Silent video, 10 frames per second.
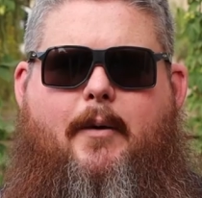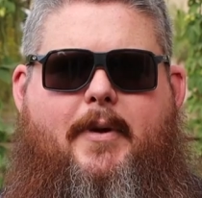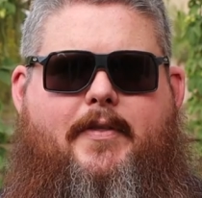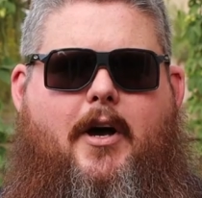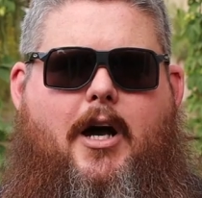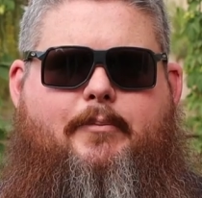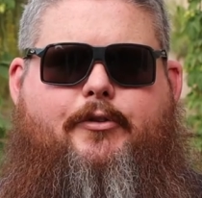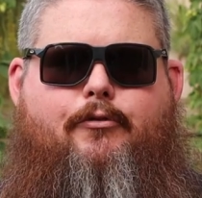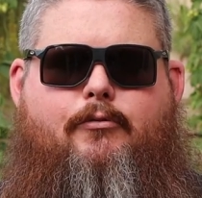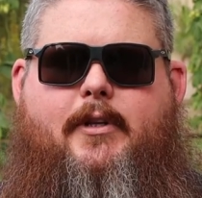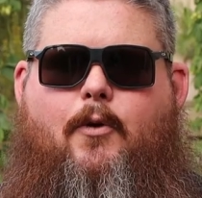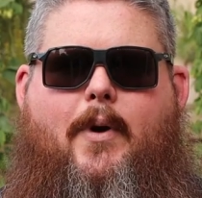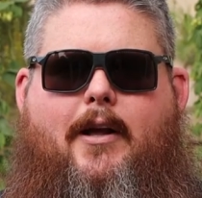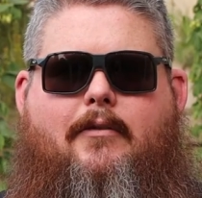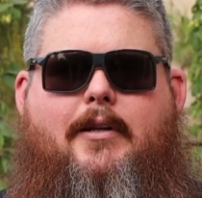But the hops grew really
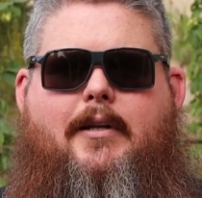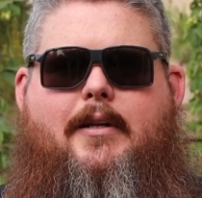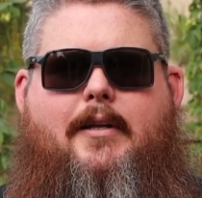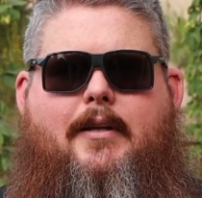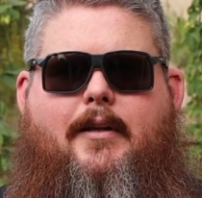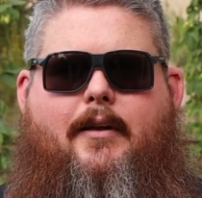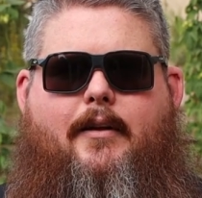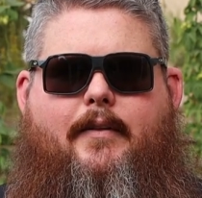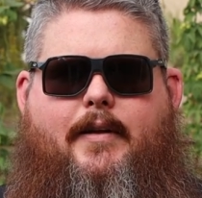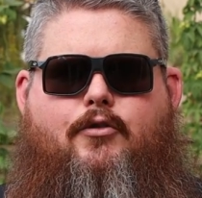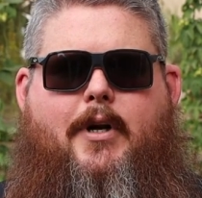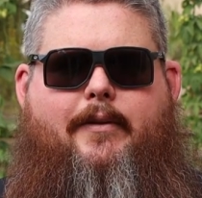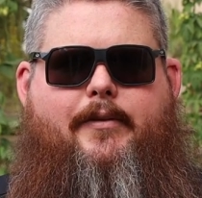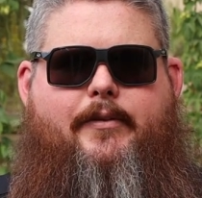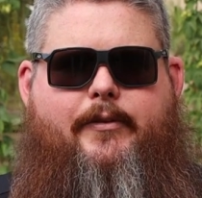well. They
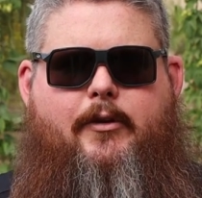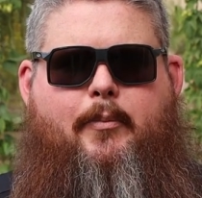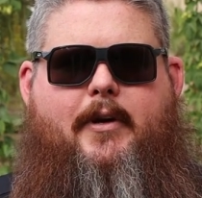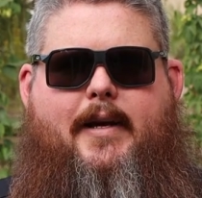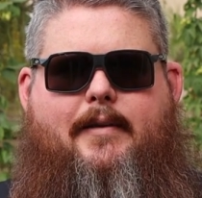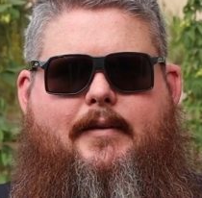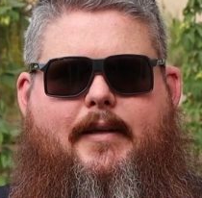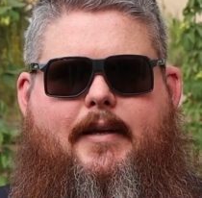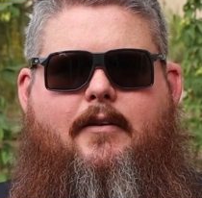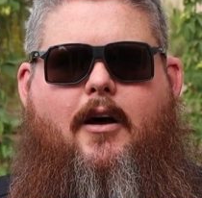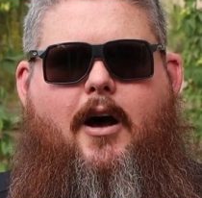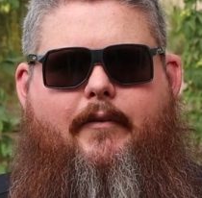trellised super easily.